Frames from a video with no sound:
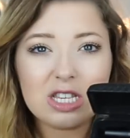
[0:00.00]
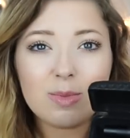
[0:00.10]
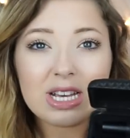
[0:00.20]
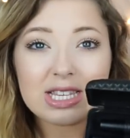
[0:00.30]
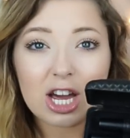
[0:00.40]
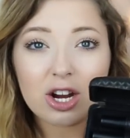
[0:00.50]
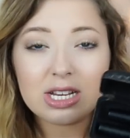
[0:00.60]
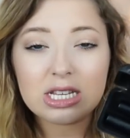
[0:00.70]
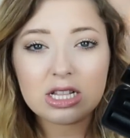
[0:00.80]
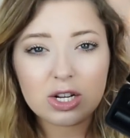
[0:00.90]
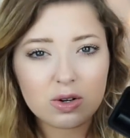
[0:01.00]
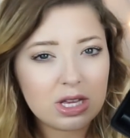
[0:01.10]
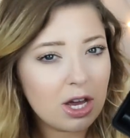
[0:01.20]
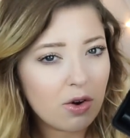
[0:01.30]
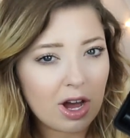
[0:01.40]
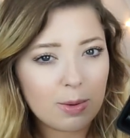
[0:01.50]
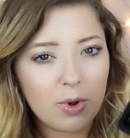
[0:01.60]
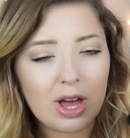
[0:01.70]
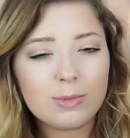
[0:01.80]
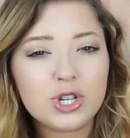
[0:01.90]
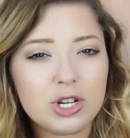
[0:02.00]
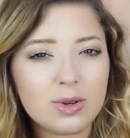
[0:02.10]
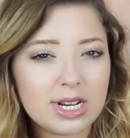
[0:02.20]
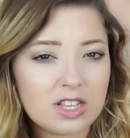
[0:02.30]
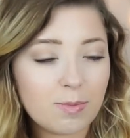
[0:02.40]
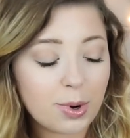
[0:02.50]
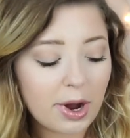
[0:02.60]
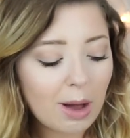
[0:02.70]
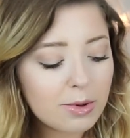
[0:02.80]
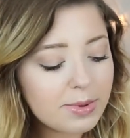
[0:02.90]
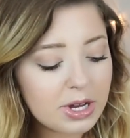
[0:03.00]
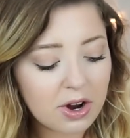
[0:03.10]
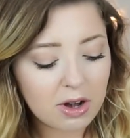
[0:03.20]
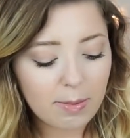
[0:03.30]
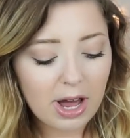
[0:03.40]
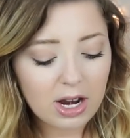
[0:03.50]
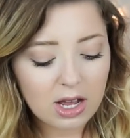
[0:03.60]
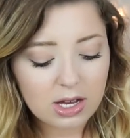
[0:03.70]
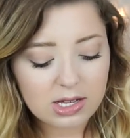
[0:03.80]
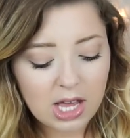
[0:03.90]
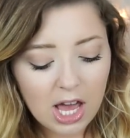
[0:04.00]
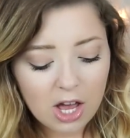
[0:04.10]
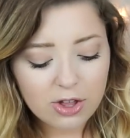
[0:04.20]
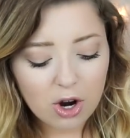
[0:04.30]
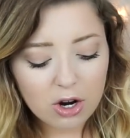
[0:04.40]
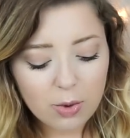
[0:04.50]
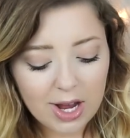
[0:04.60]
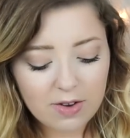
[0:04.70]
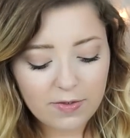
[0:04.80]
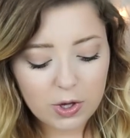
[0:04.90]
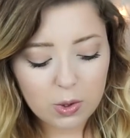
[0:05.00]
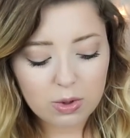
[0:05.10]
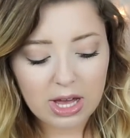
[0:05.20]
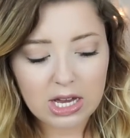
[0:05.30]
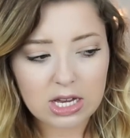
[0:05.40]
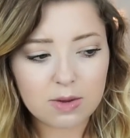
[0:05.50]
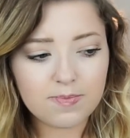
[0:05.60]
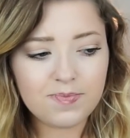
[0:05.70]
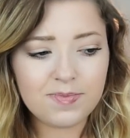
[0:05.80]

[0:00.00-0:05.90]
this mascara is literally incredible. I'm sure you guys have probably heard about it because there are quite a few like